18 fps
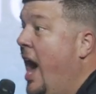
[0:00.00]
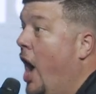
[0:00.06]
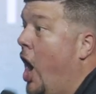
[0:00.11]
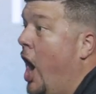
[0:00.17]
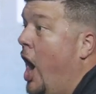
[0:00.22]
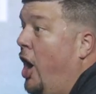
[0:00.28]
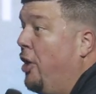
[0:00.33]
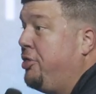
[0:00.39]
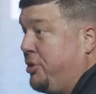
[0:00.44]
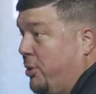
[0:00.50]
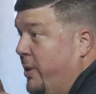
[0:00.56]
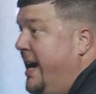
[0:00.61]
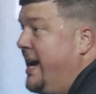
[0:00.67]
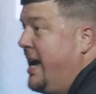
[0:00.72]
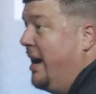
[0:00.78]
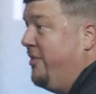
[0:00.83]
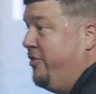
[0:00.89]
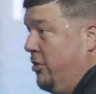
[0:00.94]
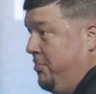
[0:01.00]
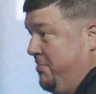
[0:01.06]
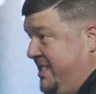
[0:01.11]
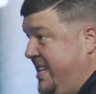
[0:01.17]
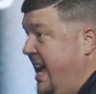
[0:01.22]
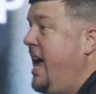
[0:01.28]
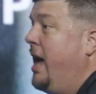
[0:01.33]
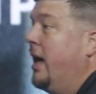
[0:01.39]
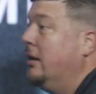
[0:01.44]
all three of them
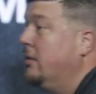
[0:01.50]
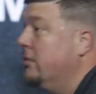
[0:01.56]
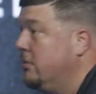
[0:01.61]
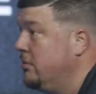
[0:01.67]
10.